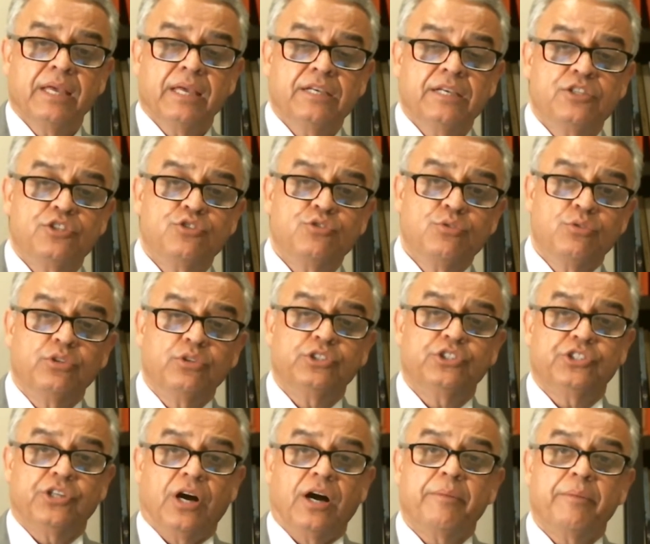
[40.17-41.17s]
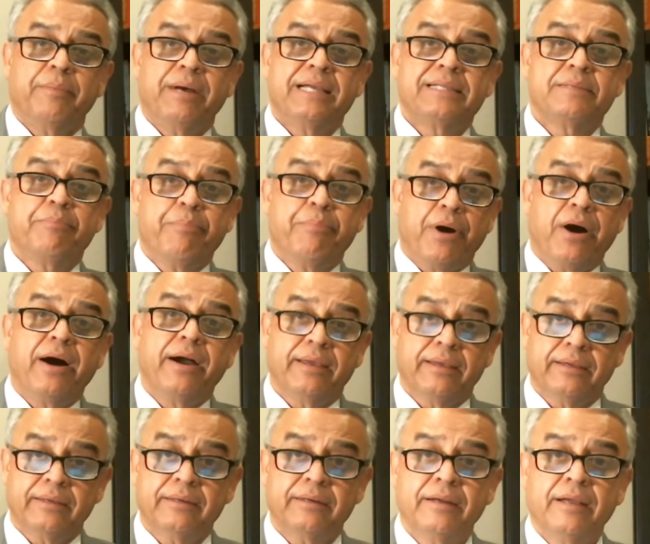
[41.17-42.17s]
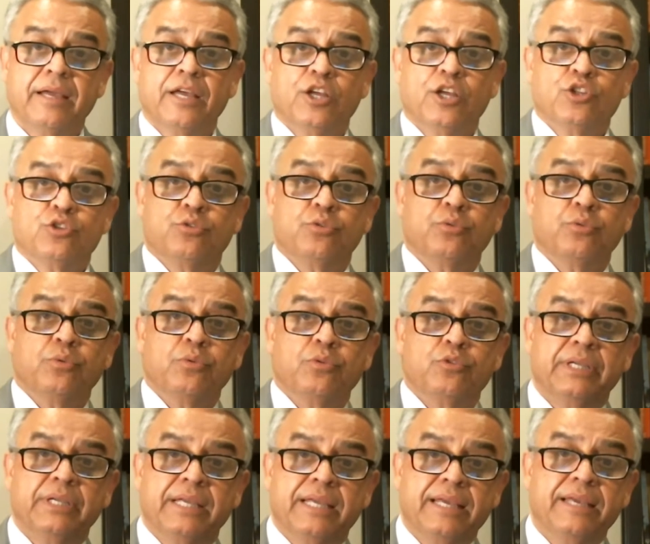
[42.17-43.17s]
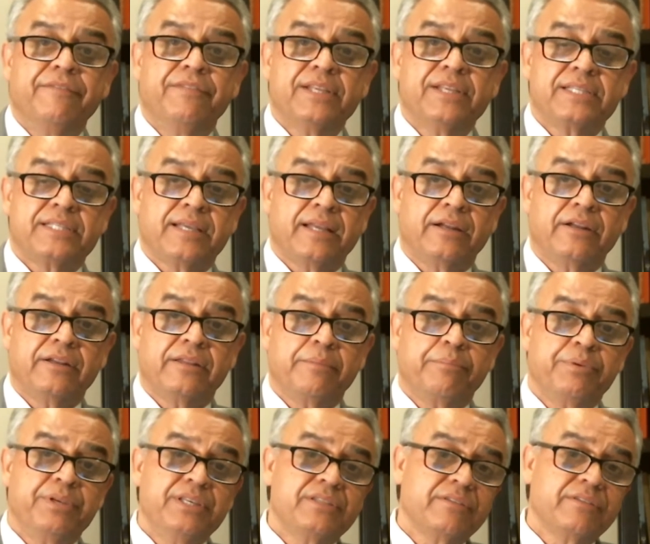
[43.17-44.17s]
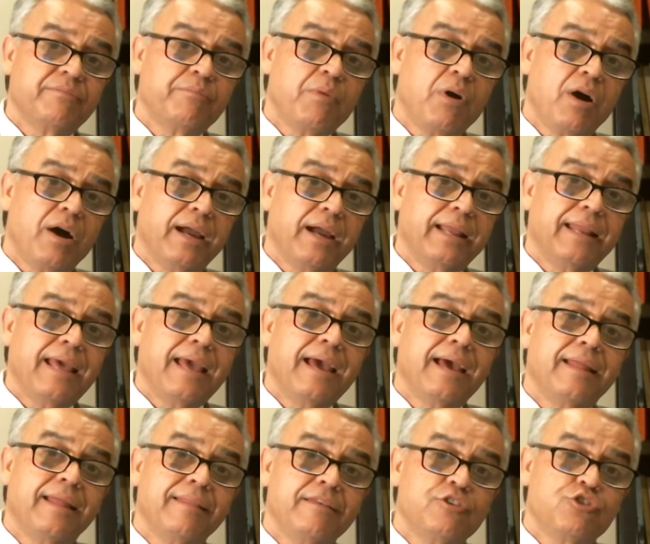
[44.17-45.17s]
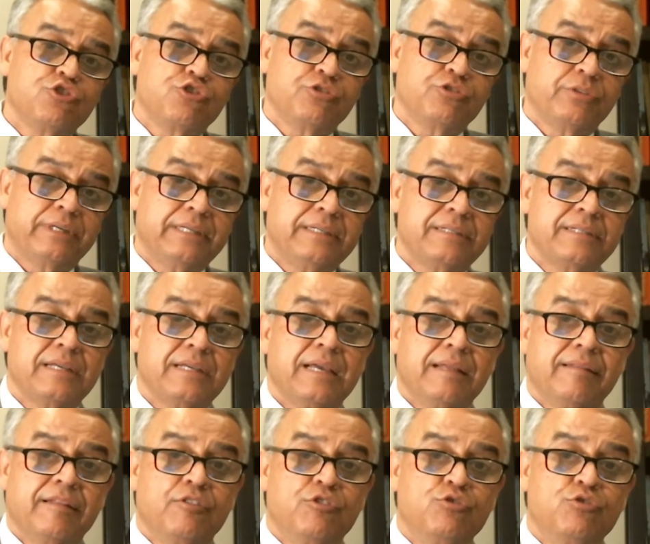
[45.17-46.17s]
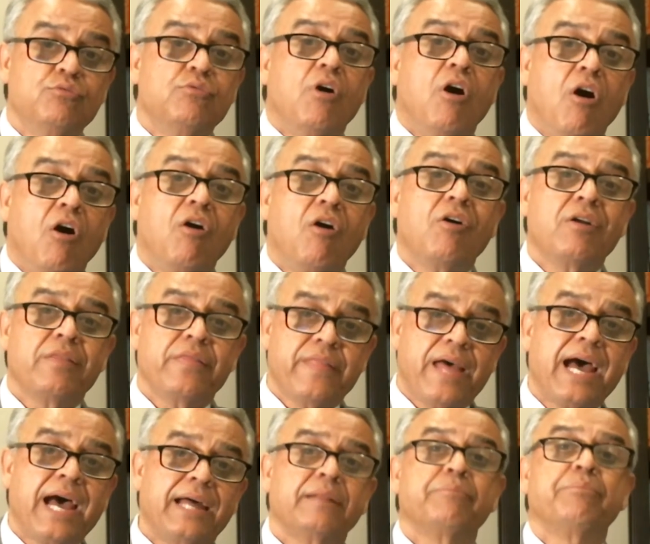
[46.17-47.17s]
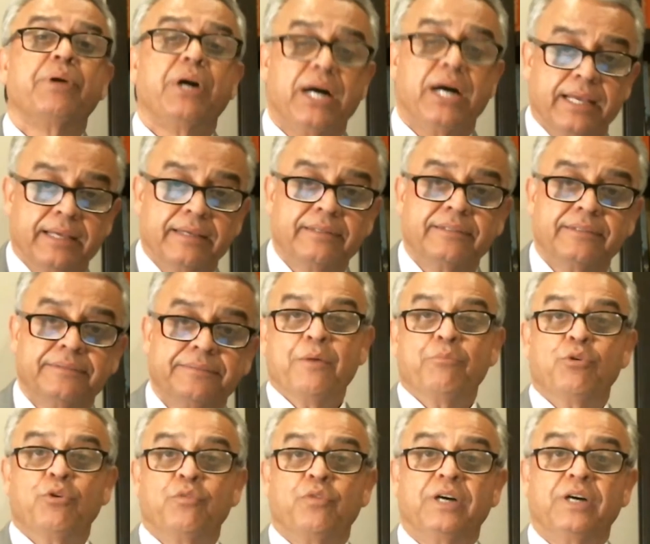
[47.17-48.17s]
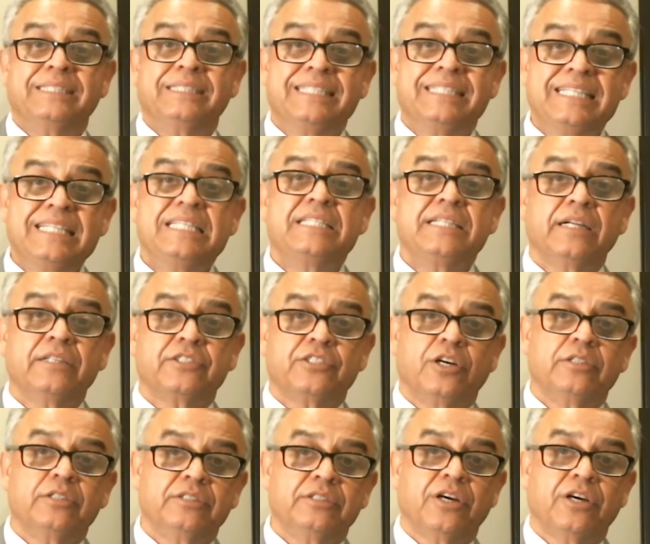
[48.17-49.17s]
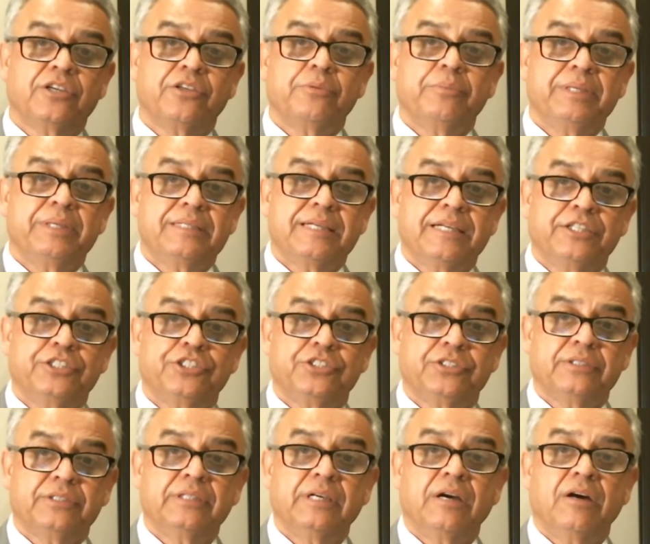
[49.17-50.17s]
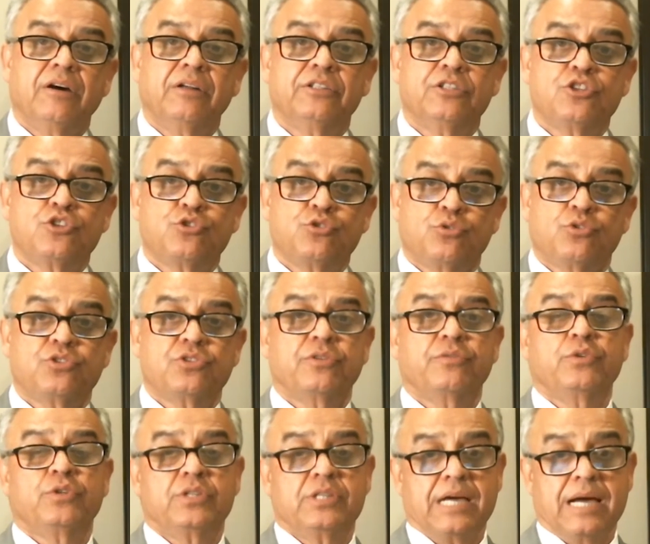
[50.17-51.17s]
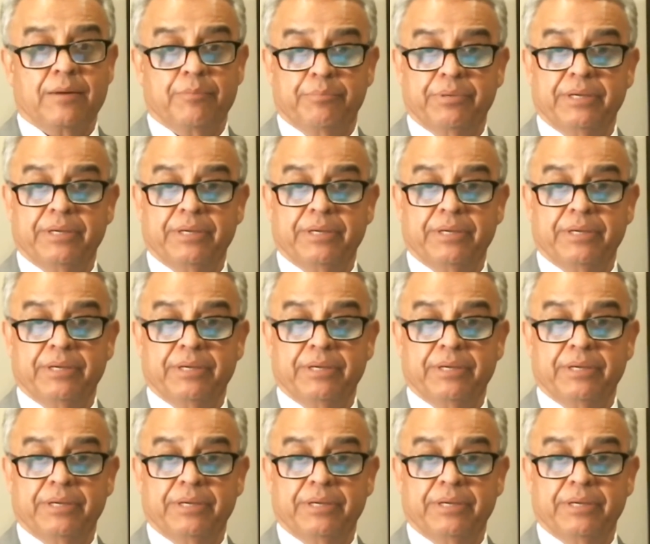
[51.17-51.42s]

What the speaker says: It's your job as a buyer to give the seller the peace of mind and the assurance that you are that buyer. Provide detailed documentation on the source of your down